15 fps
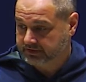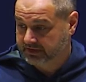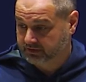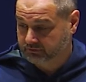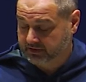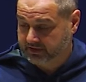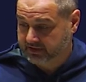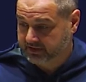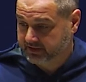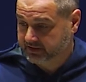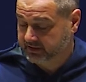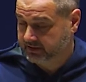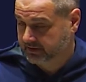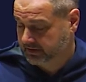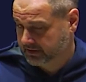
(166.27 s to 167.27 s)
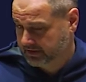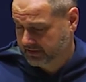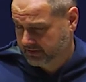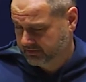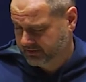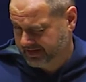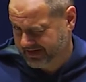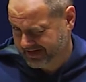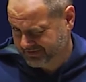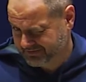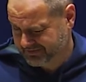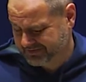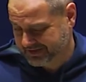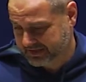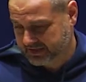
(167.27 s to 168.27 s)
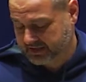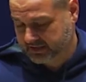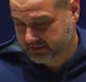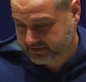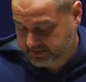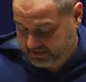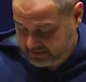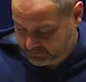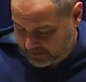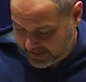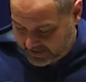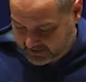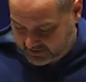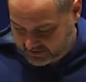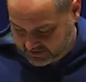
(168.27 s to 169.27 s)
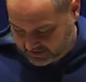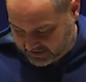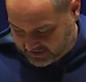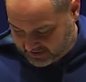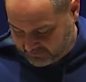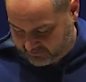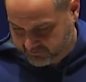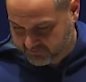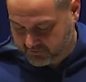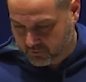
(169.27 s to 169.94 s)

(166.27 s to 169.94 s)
And we, we have uh, six matches left.